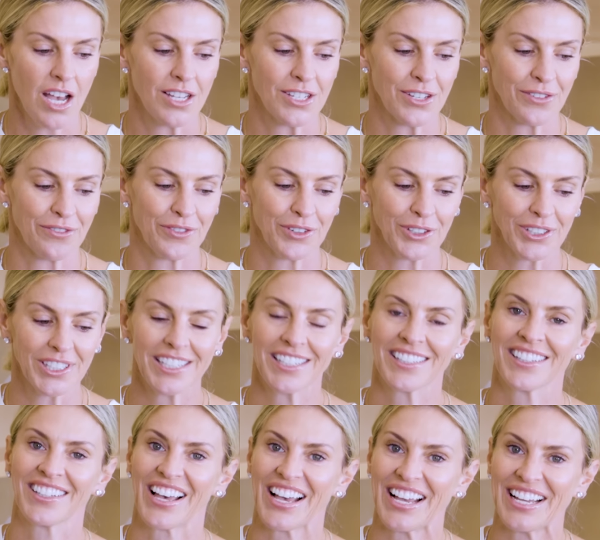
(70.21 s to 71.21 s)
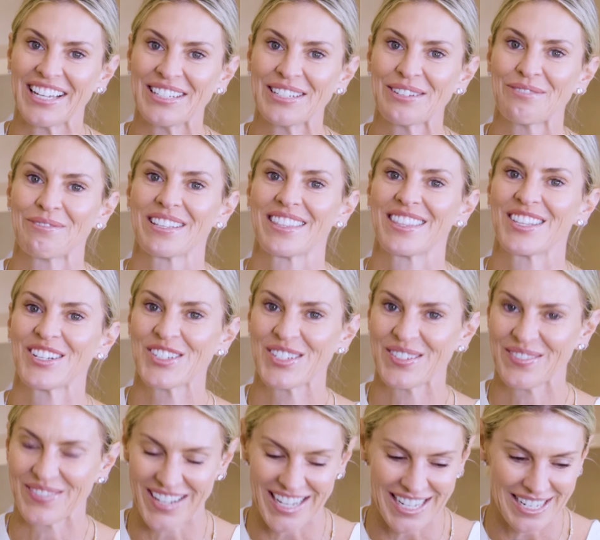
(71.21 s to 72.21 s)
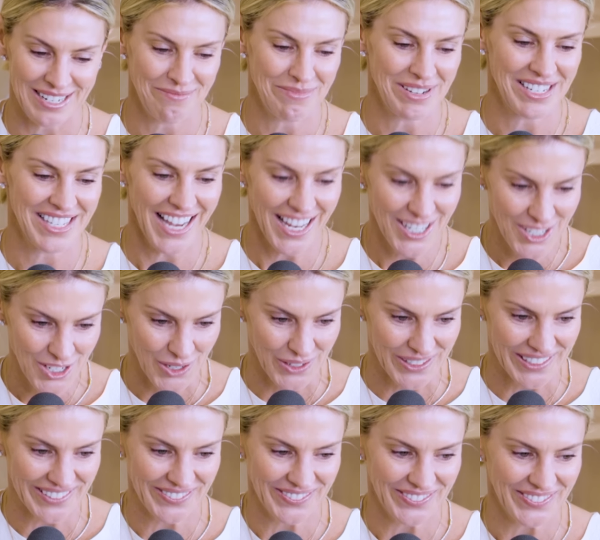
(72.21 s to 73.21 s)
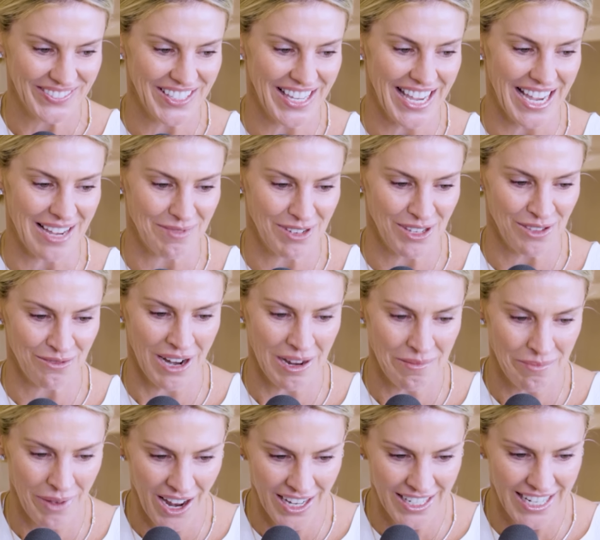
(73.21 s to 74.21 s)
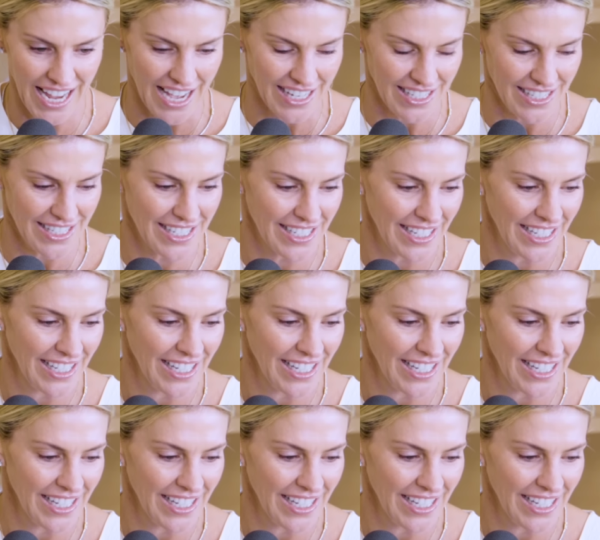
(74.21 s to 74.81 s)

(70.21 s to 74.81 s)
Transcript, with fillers: to fully align with their divine potential. Came to the right podcast.